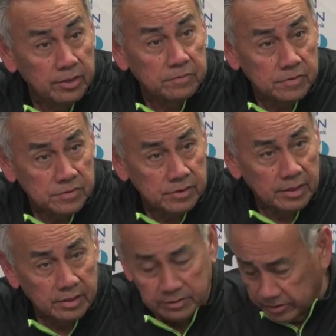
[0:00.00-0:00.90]
Williams
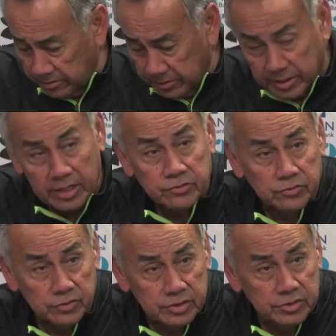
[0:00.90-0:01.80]
and Jeremy
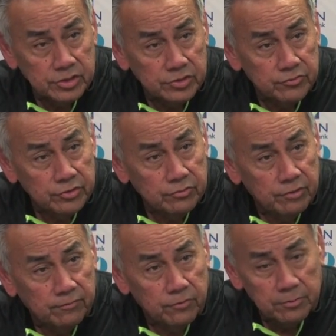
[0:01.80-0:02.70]
Castro is at 6'3",
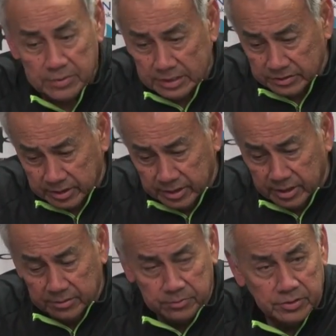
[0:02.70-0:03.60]
240 pounds. They
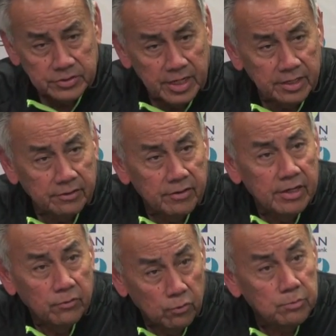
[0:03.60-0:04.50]
can even put his hand on the
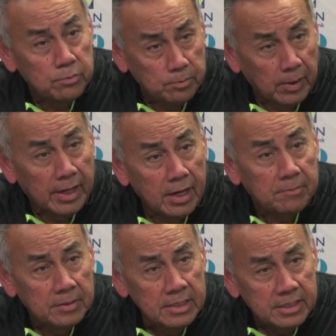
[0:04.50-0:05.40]
ground and work play
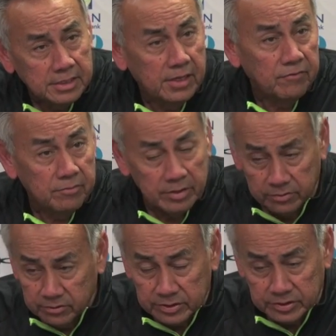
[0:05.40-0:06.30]
up. David
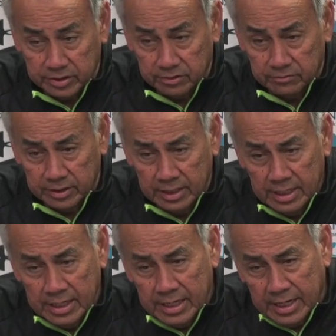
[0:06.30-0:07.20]
Manoa is another one.
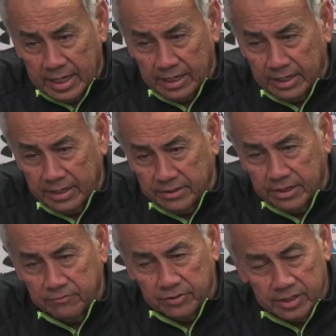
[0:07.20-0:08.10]
And
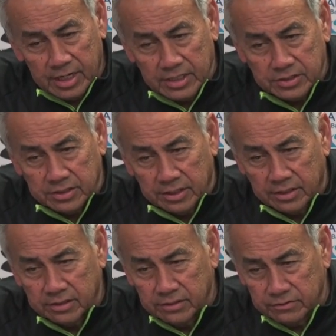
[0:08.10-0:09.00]
then realizing
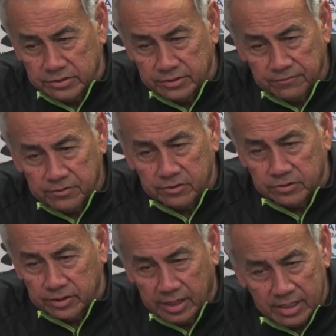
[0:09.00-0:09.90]
that, you know, it's
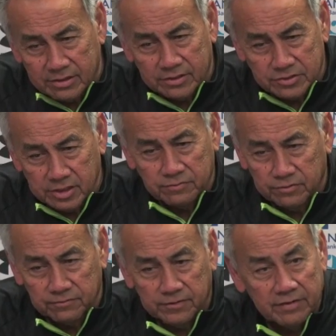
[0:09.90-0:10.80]
difficult to get the
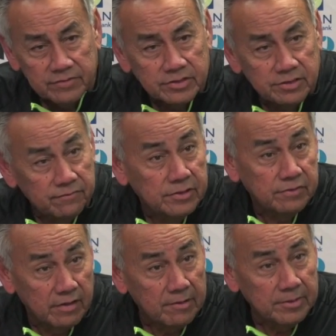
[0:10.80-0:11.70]
6'5"
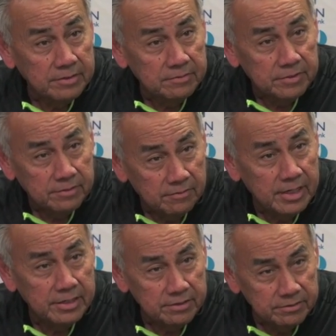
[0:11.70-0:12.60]
defensive lineman in
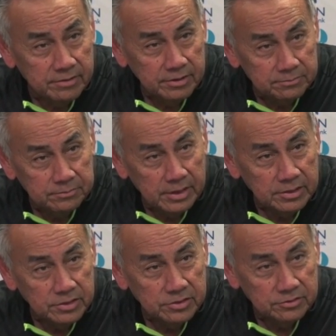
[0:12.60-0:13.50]
Hawaii. You know, all the
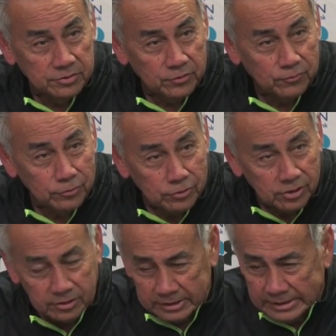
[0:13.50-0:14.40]
Polynesians are 6 foot
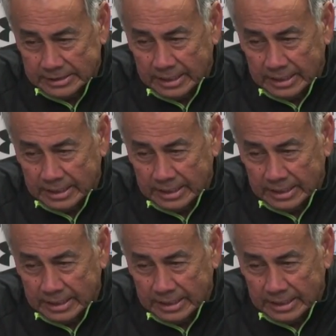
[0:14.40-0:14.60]
tall.